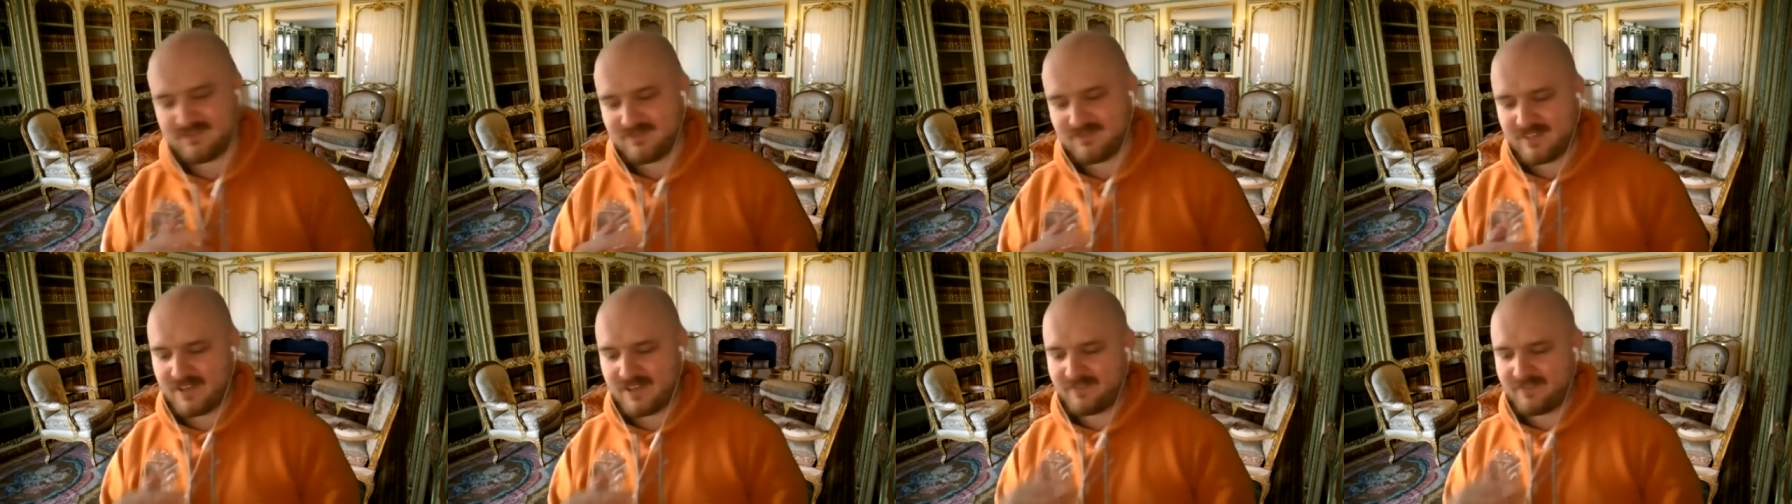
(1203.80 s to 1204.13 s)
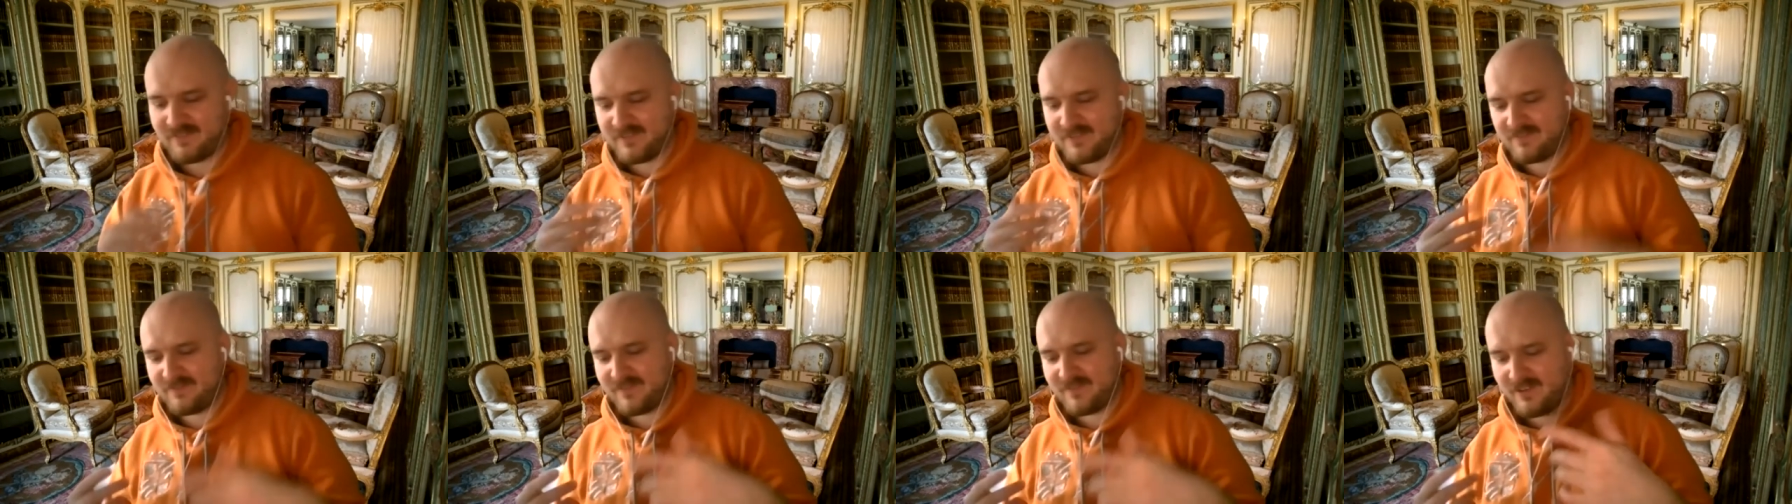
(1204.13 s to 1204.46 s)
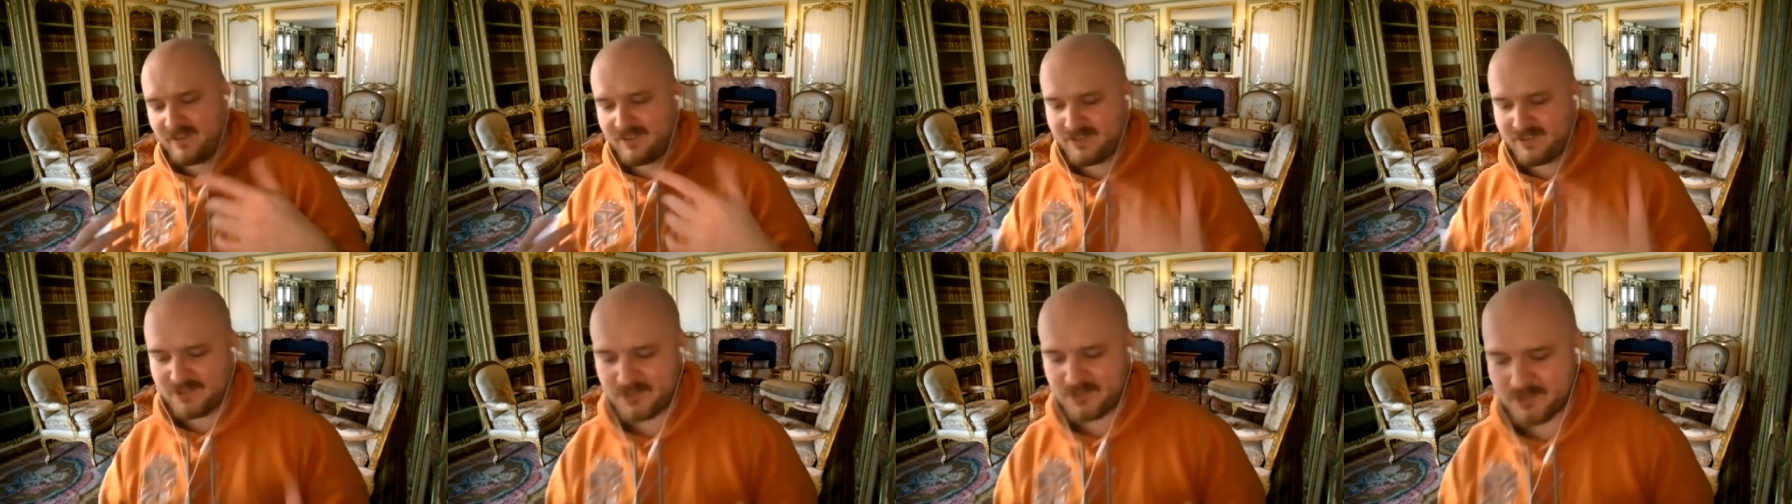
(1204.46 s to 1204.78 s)
have been
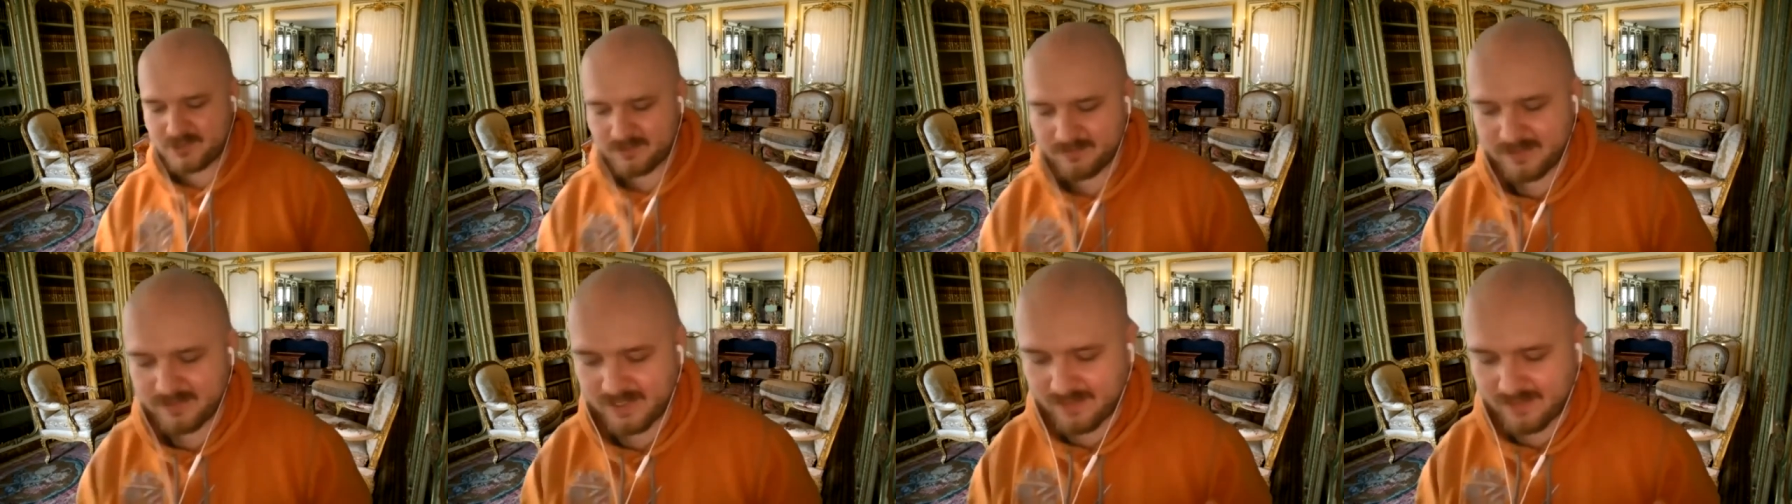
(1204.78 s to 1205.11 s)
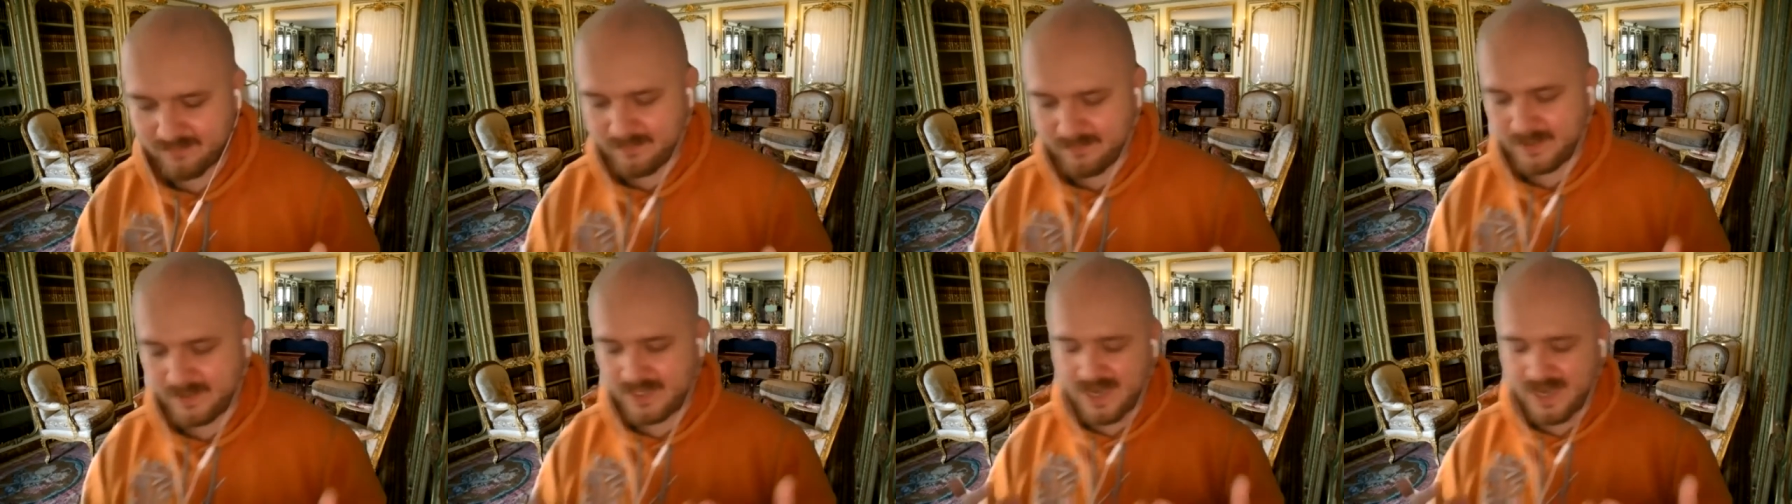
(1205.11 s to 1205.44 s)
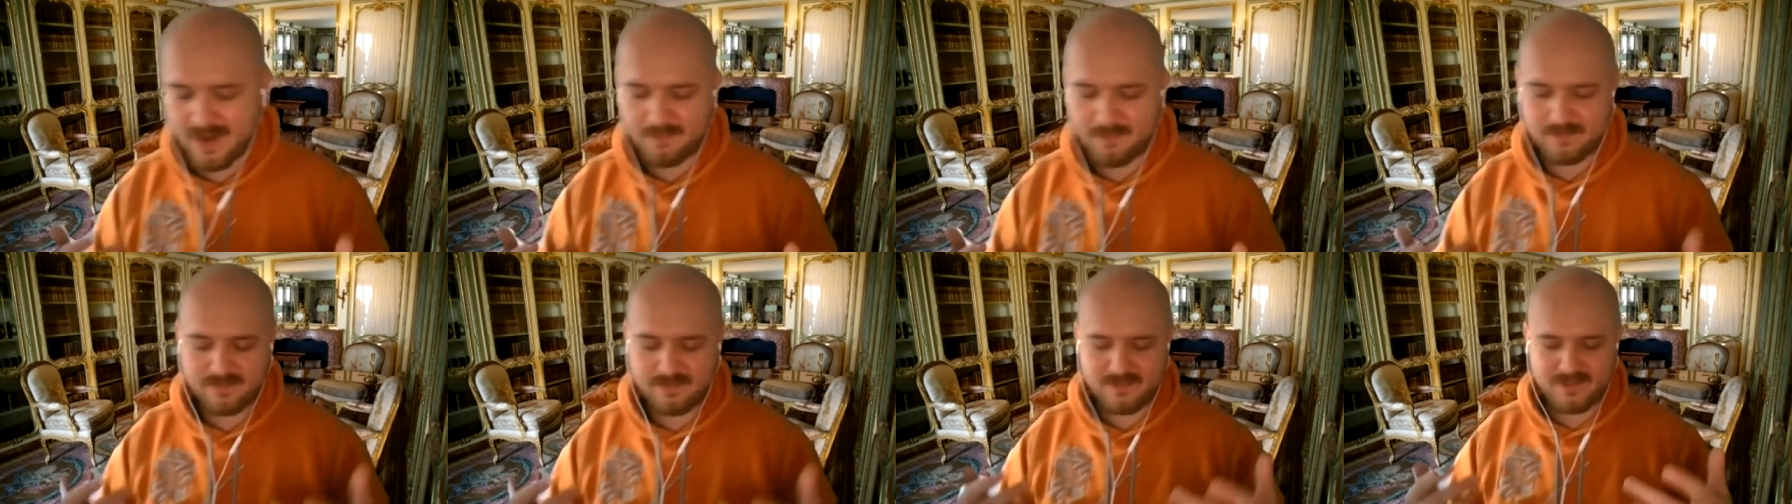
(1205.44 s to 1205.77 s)
also have
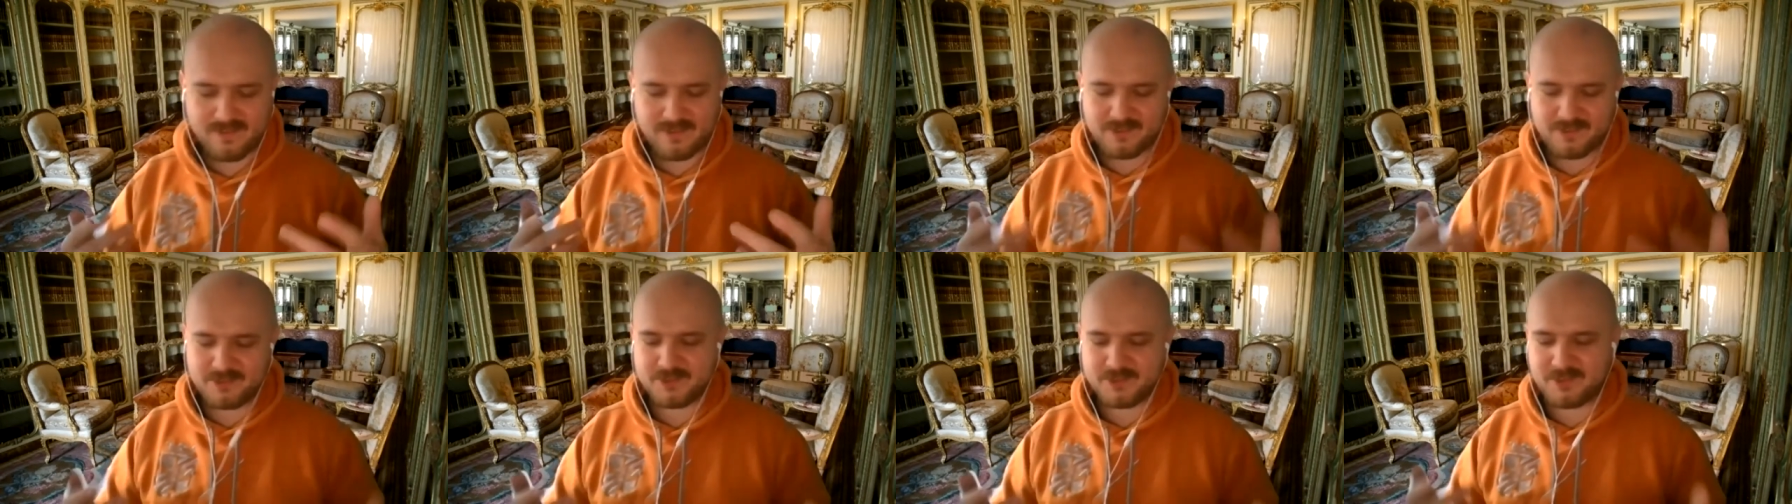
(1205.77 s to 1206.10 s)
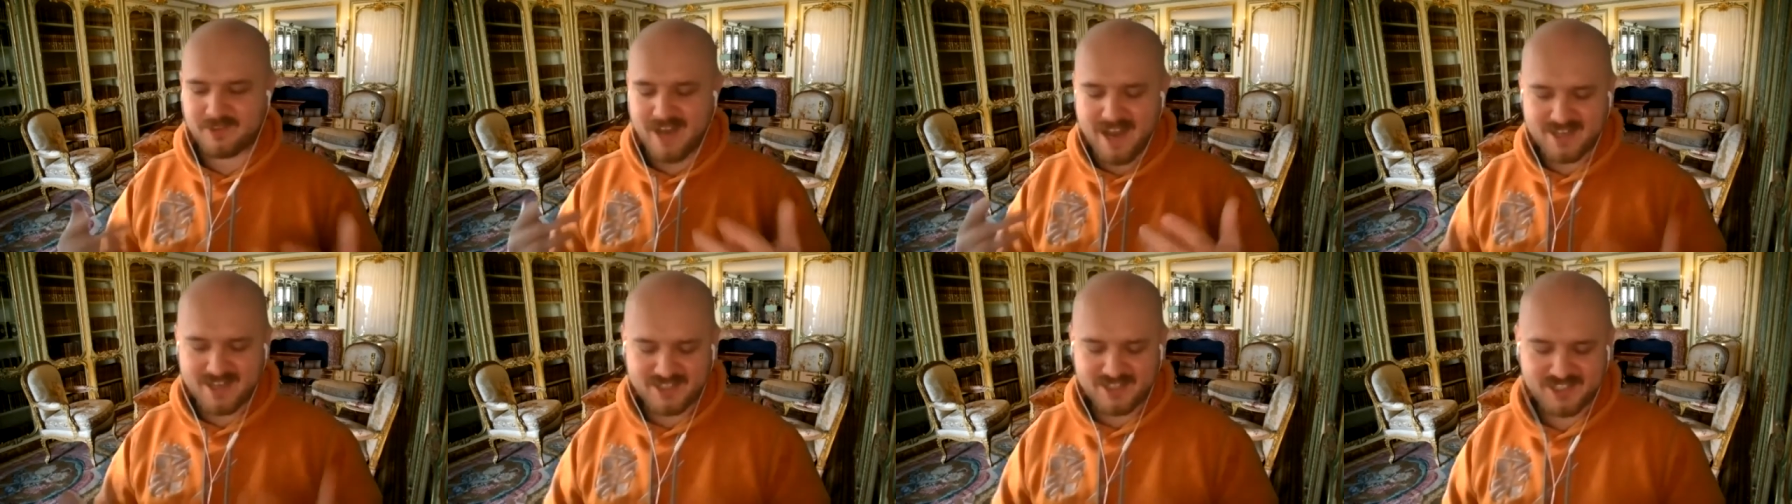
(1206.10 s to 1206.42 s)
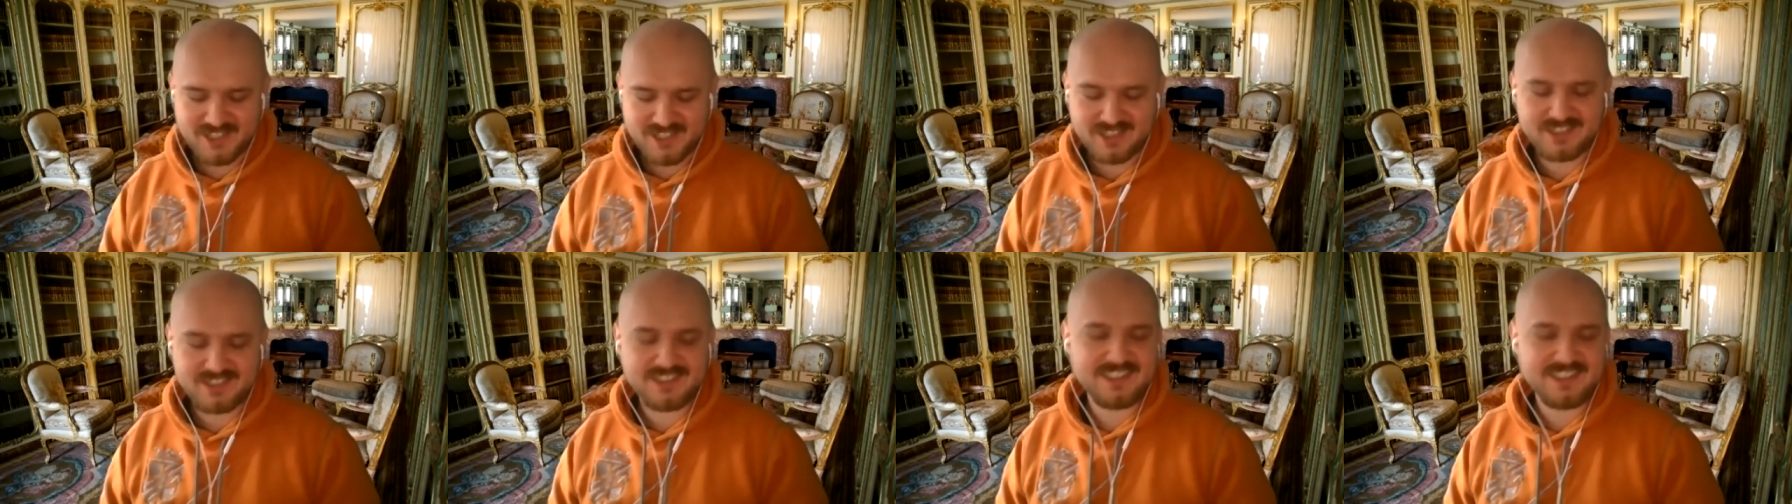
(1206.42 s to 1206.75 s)
become also
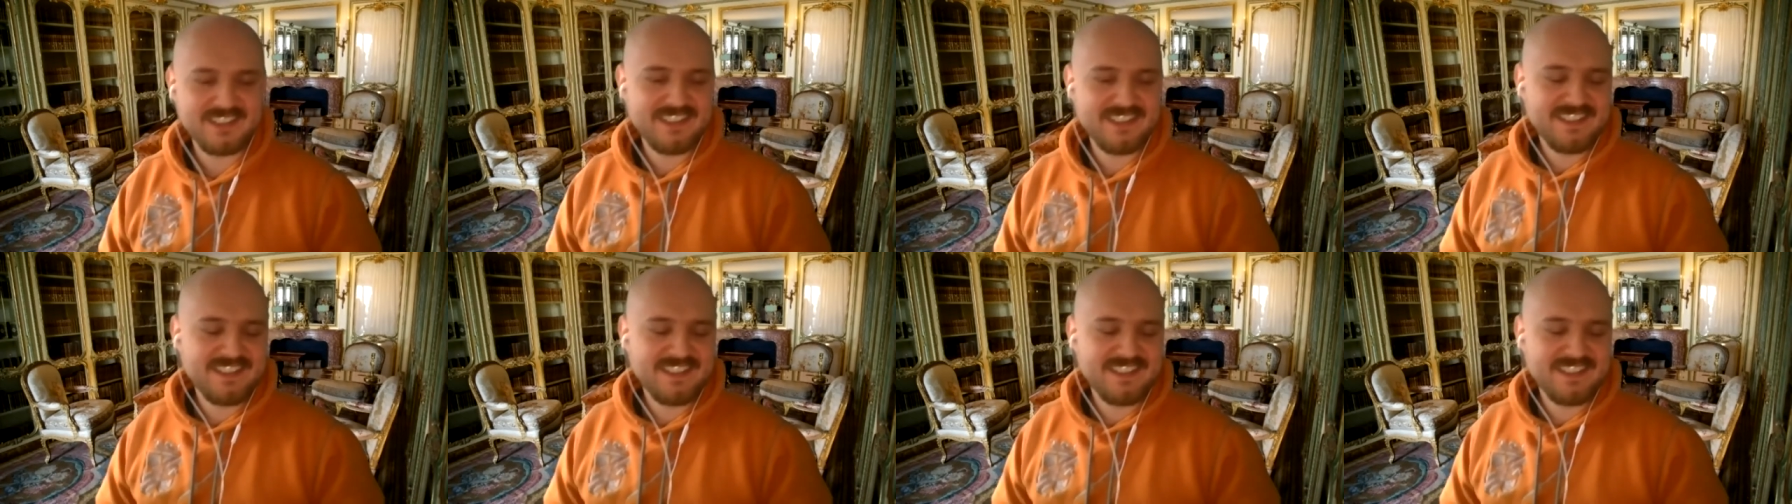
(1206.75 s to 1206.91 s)
answered